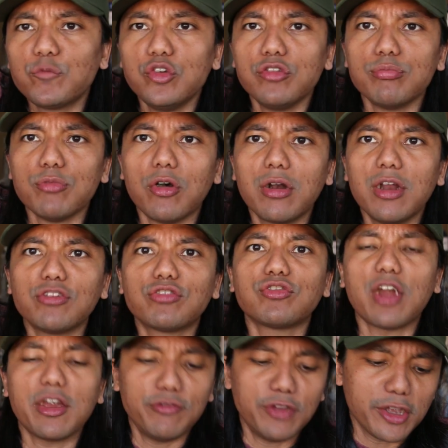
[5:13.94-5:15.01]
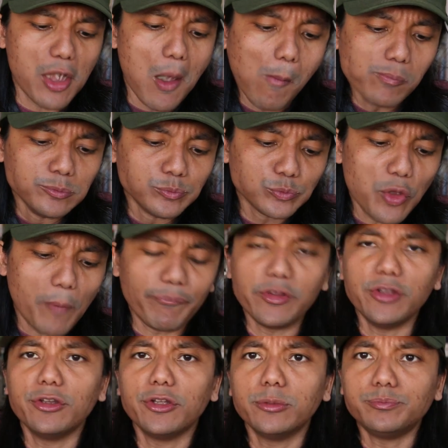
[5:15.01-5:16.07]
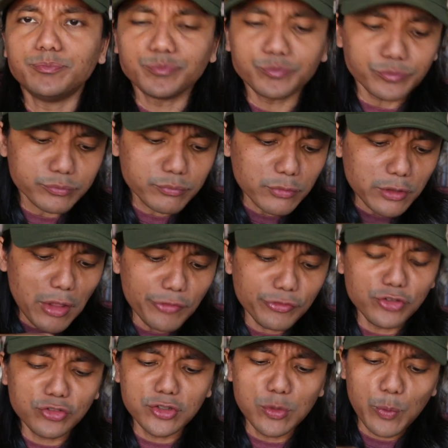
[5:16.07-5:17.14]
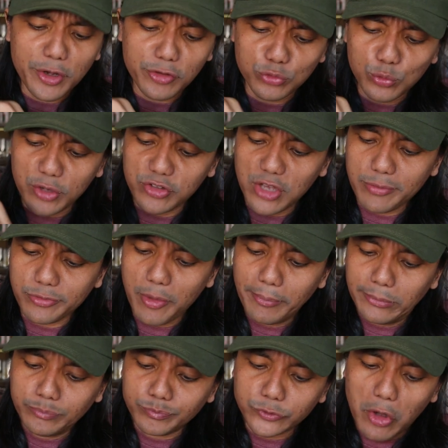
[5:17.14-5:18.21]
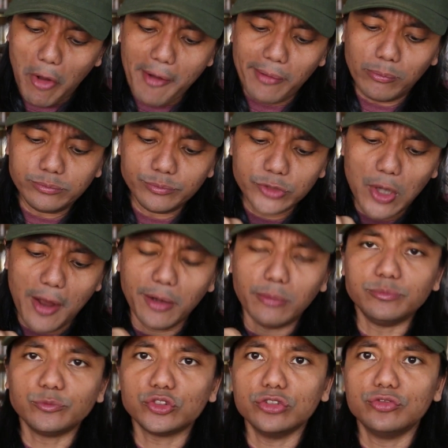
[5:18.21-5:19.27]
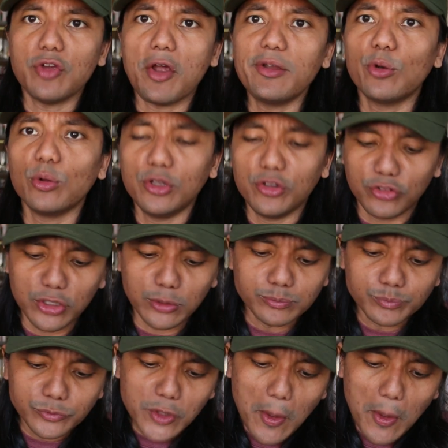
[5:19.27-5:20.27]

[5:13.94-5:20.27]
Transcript: She's more or less thriving in a system where there's no exams. And she's very holistic.